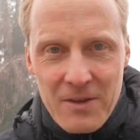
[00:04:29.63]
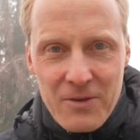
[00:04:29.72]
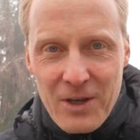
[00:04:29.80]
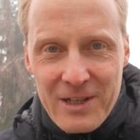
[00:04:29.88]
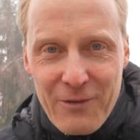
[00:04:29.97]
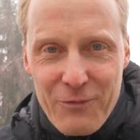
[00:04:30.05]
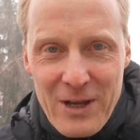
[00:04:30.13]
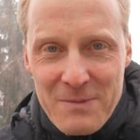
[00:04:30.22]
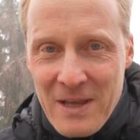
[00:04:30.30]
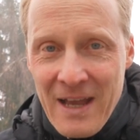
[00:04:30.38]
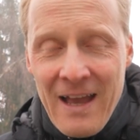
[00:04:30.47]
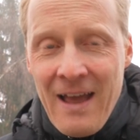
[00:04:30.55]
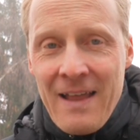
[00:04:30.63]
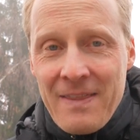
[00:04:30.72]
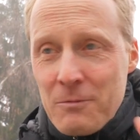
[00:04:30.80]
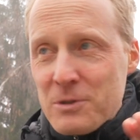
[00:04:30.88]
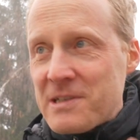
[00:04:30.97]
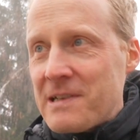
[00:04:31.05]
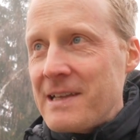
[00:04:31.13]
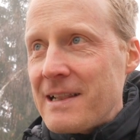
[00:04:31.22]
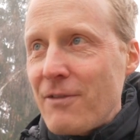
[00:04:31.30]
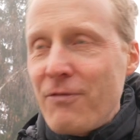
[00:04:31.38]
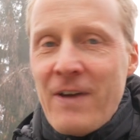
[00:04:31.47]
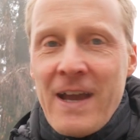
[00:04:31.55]
the thirty frame. There was a
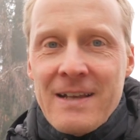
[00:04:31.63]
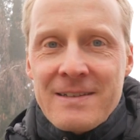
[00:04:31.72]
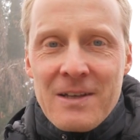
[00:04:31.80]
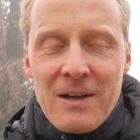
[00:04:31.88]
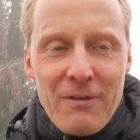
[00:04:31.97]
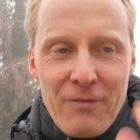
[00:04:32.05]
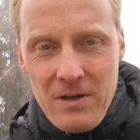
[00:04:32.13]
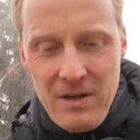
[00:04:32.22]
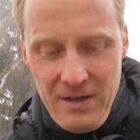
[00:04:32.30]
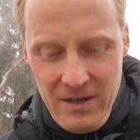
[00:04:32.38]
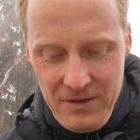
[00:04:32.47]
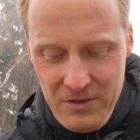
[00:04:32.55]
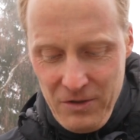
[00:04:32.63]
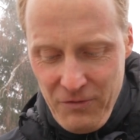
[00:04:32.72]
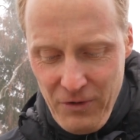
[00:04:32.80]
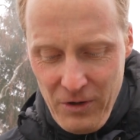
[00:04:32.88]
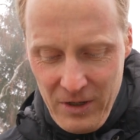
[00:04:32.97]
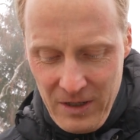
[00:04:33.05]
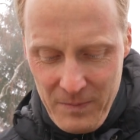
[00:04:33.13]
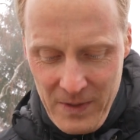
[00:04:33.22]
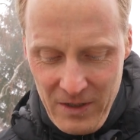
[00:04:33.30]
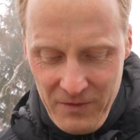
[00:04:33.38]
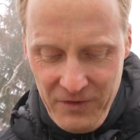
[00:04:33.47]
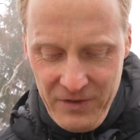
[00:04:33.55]
little phase of being euphoric
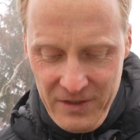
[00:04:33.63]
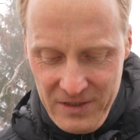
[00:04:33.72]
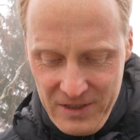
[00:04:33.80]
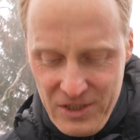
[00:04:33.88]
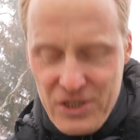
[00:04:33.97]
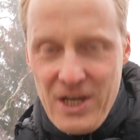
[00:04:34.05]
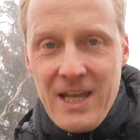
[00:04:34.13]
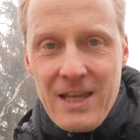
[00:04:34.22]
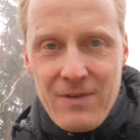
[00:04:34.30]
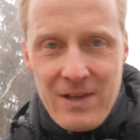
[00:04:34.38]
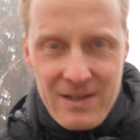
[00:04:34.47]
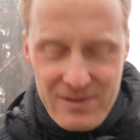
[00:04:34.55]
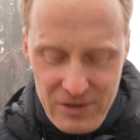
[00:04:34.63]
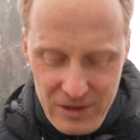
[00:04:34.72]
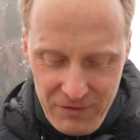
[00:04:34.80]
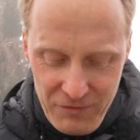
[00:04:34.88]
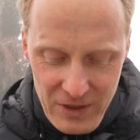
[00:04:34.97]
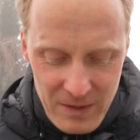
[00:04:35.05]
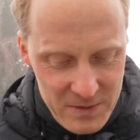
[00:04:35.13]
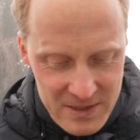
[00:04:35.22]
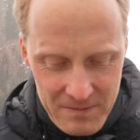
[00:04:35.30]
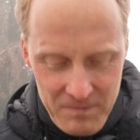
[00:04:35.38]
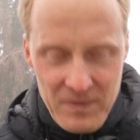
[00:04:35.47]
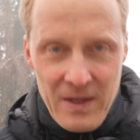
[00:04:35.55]
about D J I giving us thirty frames,